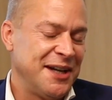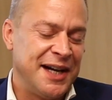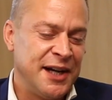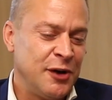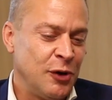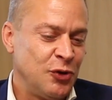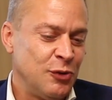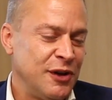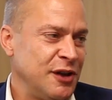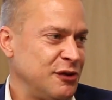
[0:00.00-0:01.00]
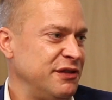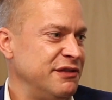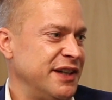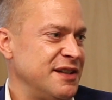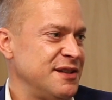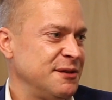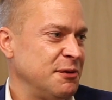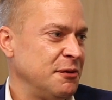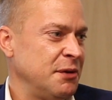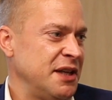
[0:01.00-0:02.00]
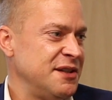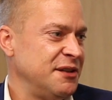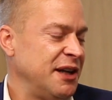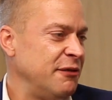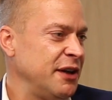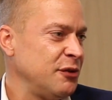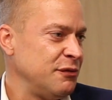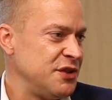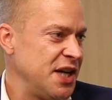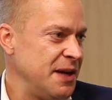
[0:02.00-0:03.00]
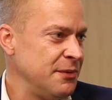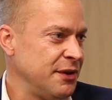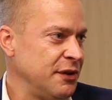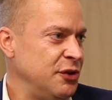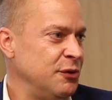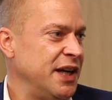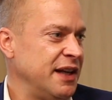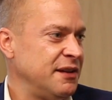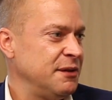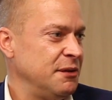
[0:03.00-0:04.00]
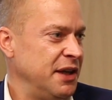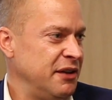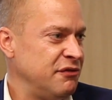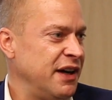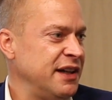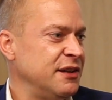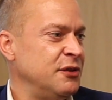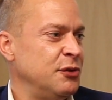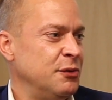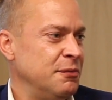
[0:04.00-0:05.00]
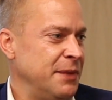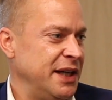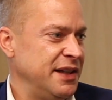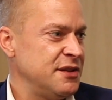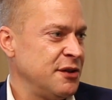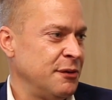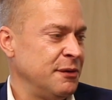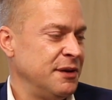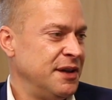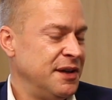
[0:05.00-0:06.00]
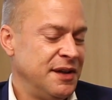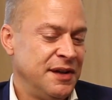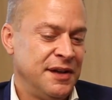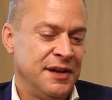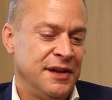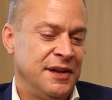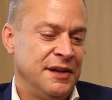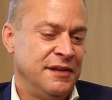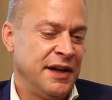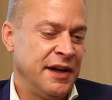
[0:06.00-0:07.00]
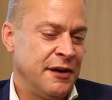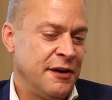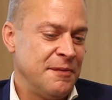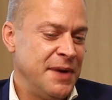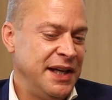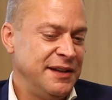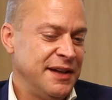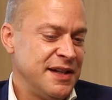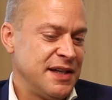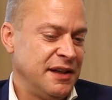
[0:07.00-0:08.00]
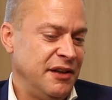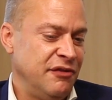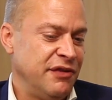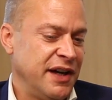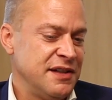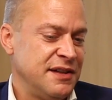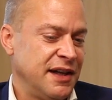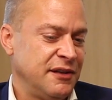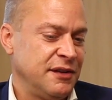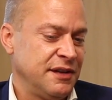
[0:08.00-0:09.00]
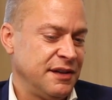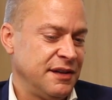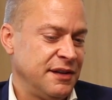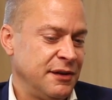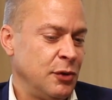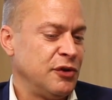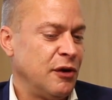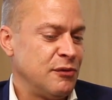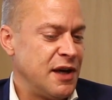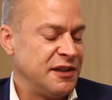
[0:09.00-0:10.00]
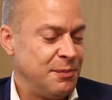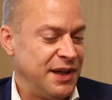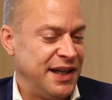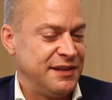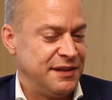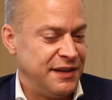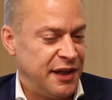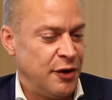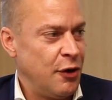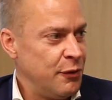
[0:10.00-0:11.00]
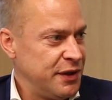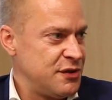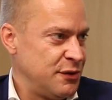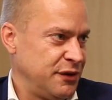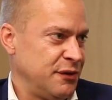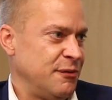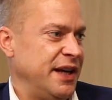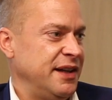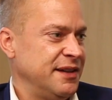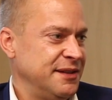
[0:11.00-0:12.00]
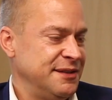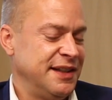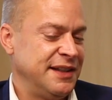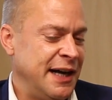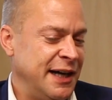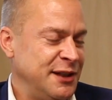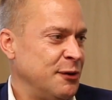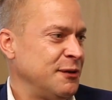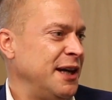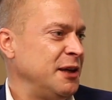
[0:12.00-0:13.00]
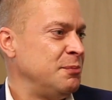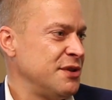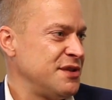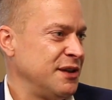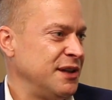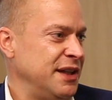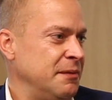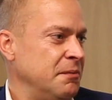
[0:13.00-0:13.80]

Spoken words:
I go to a lot of events. So as a director of a chamber, you get invited to many. So there are many things at events that, although not planned, they go in a certain way that I don't like personally.